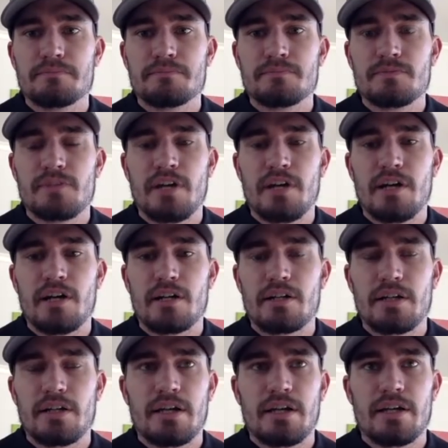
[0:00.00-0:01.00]

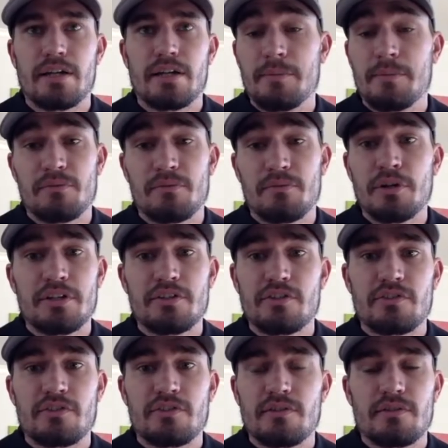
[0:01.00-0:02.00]
Doc. They had, I mean, really
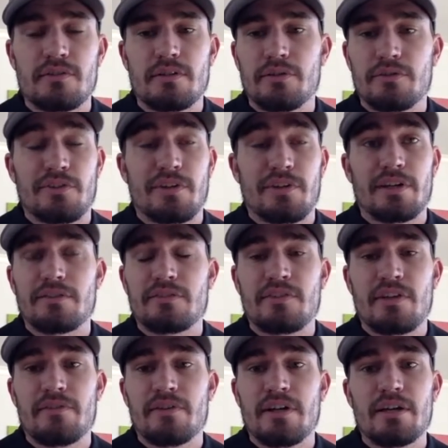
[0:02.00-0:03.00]
just there's like
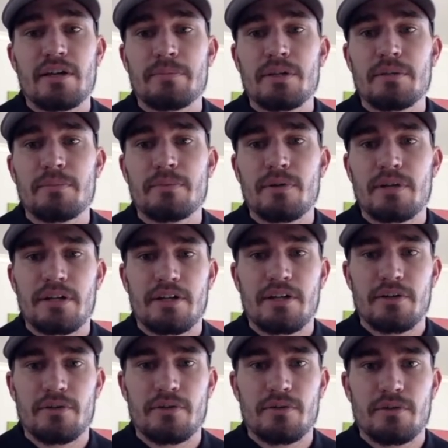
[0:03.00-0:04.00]
7-8 people. I could
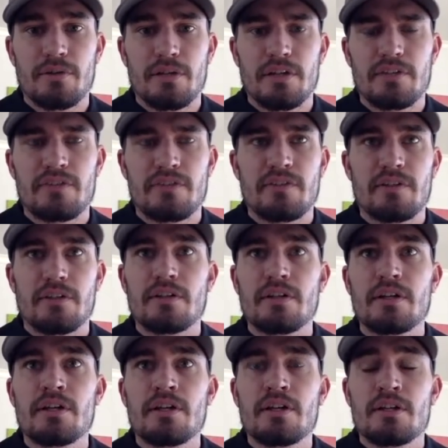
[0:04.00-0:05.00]
go through the list, and
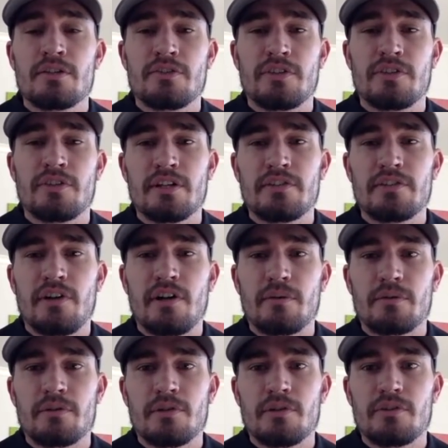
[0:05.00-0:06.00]
just getting to talk
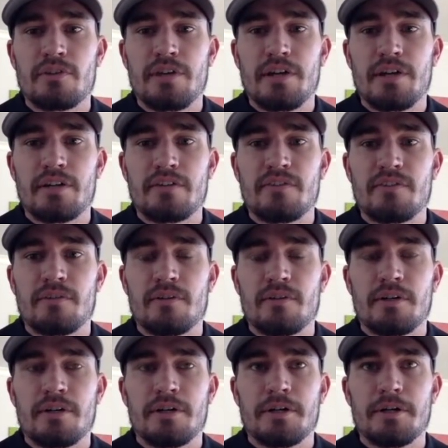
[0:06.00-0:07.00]
with those guys,
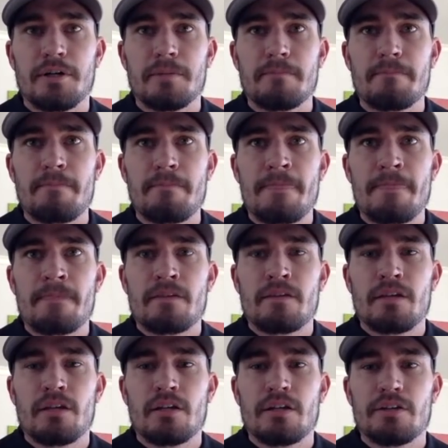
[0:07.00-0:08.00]
getting
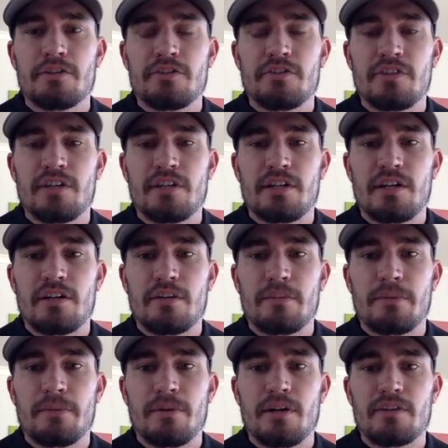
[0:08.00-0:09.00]
to understand kind of
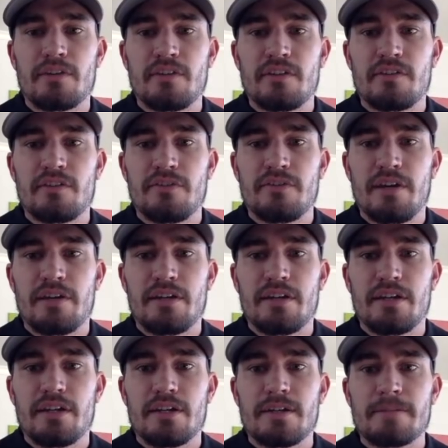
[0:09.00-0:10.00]
the process of how
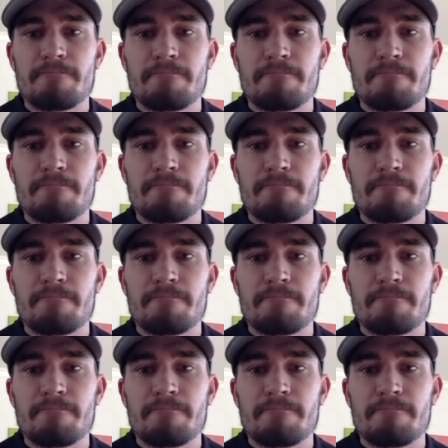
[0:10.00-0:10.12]
they